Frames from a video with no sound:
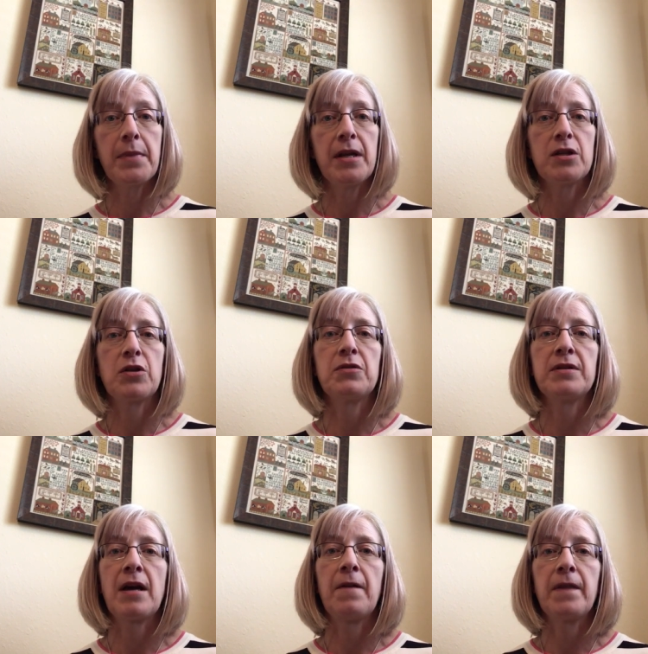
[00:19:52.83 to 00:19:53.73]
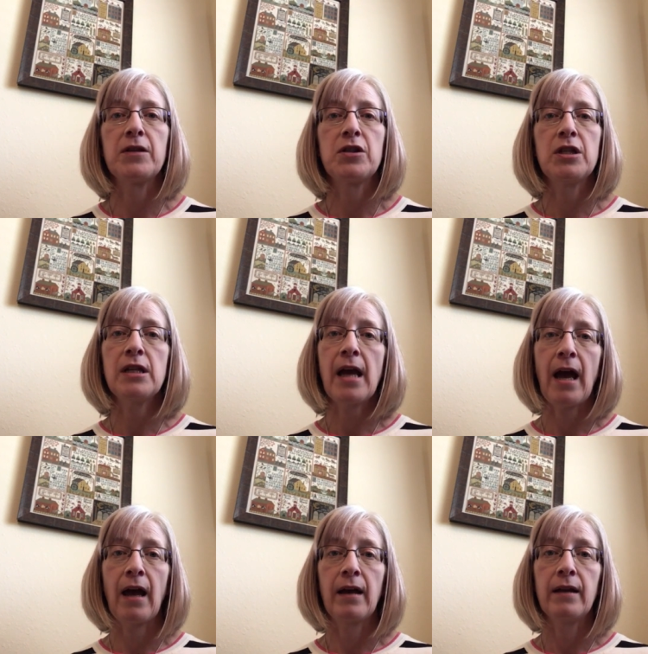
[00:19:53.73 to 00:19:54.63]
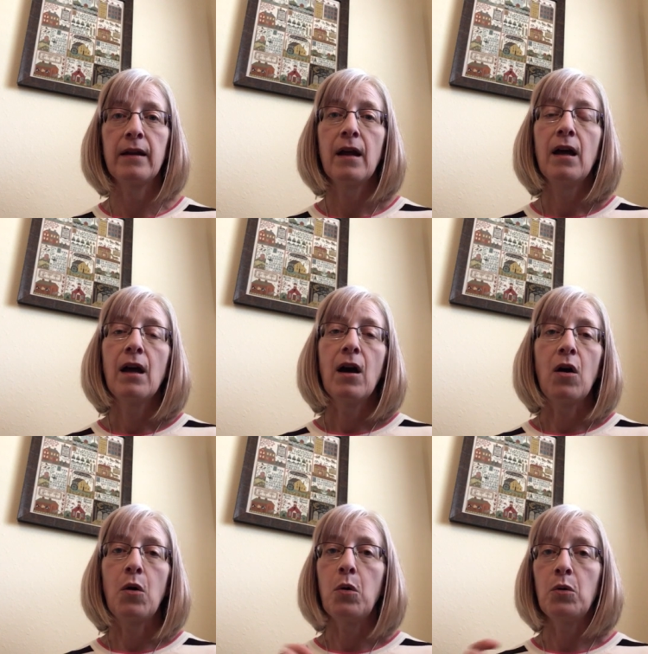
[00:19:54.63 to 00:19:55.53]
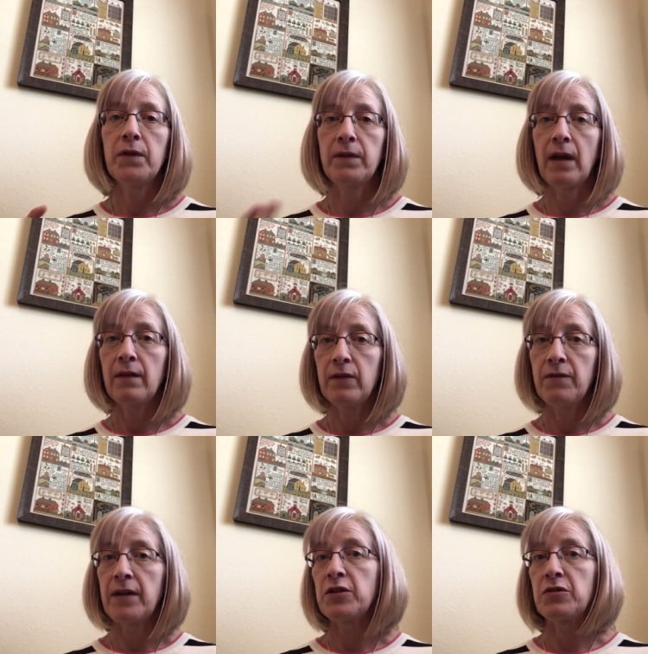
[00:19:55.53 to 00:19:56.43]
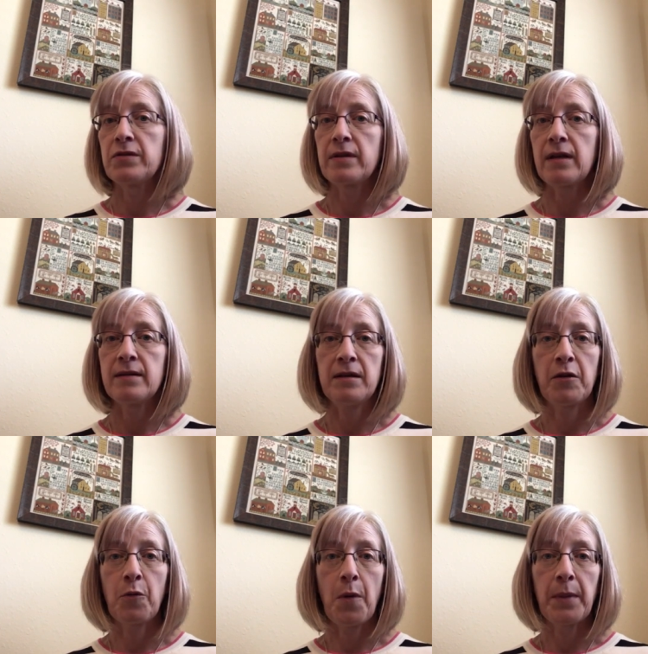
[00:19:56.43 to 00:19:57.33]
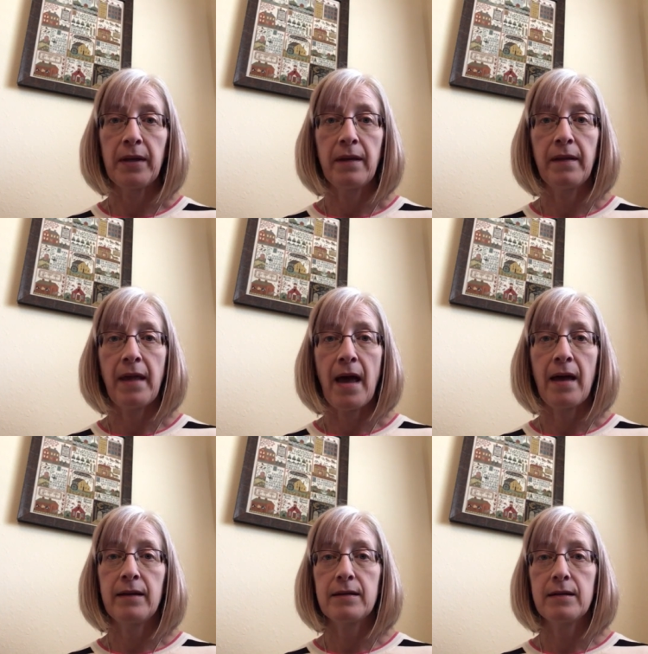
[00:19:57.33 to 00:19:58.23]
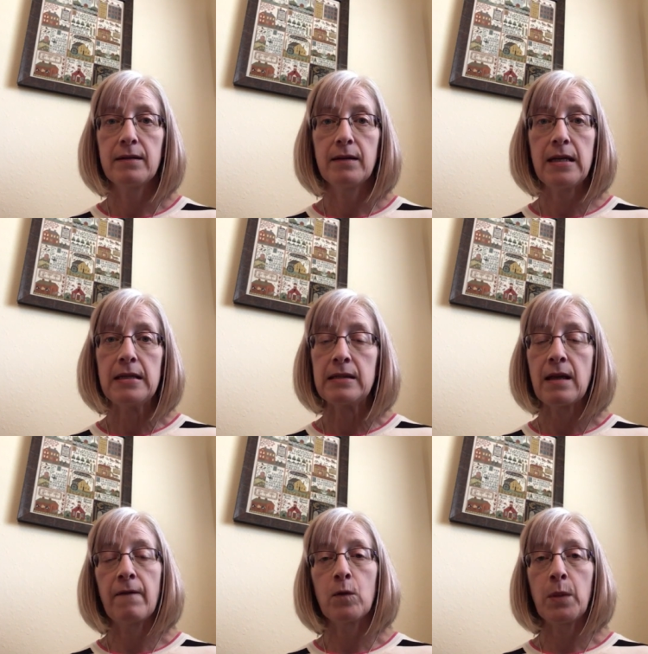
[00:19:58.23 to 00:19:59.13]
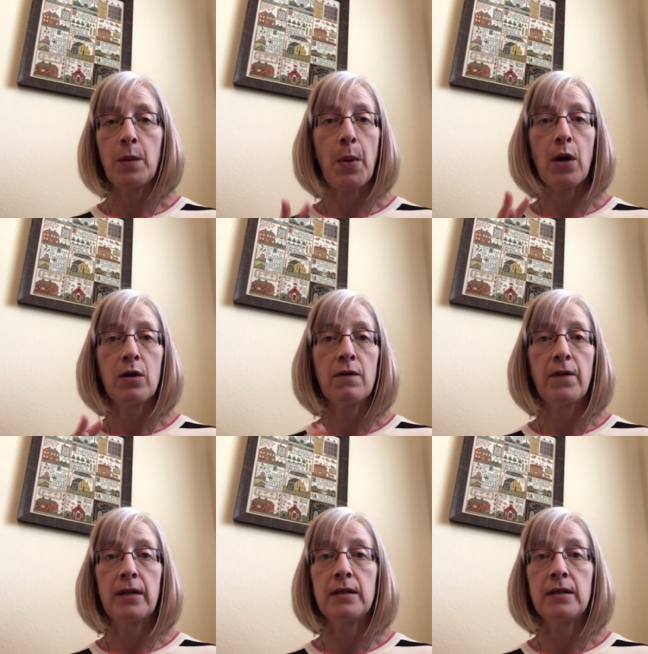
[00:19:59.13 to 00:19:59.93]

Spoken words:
But it turns out that she had a whole set of adventures as a young woman that he's never been a part of and